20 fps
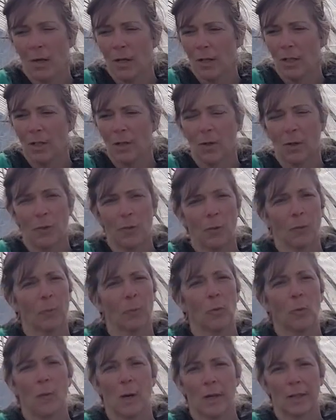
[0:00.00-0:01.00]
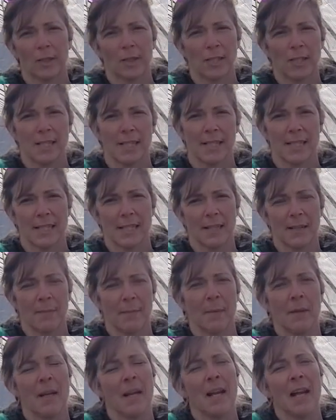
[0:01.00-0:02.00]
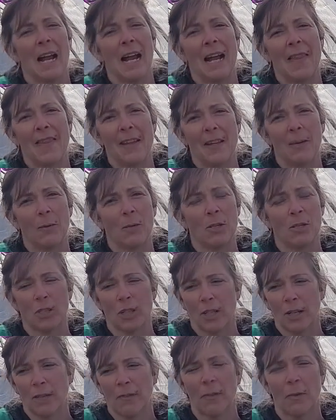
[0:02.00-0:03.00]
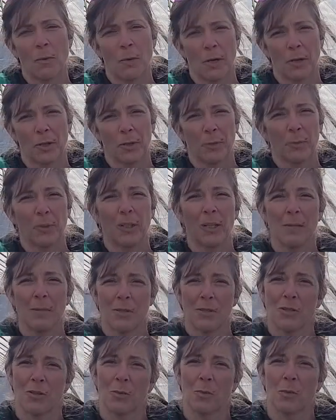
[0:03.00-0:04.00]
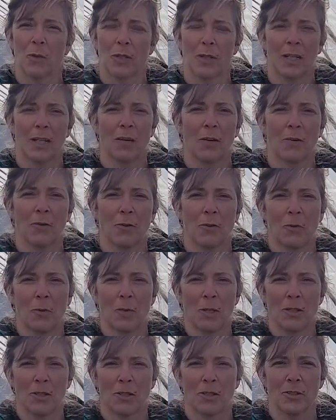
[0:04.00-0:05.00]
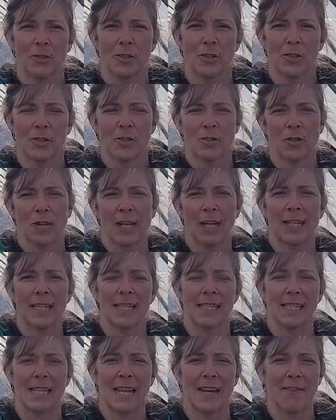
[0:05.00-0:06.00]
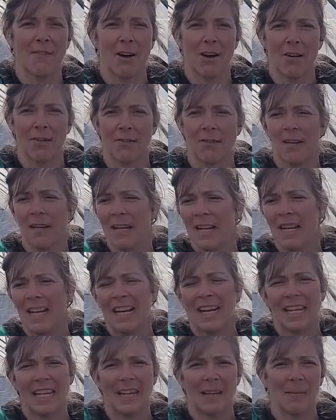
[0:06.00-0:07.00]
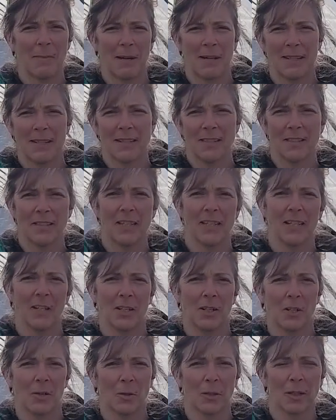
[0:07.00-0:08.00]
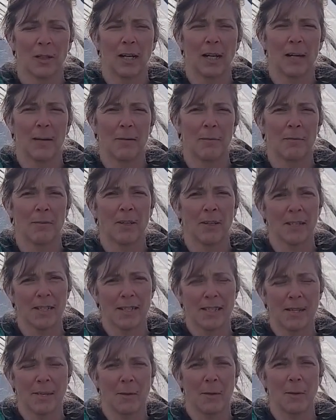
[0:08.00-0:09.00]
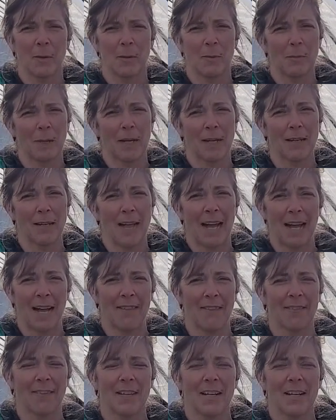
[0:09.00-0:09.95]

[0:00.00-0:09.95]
you know, a normal water system. And then we shut off the water pretty much completely over the winter just to try to stave off any bacteria or um, fungus that we would might have.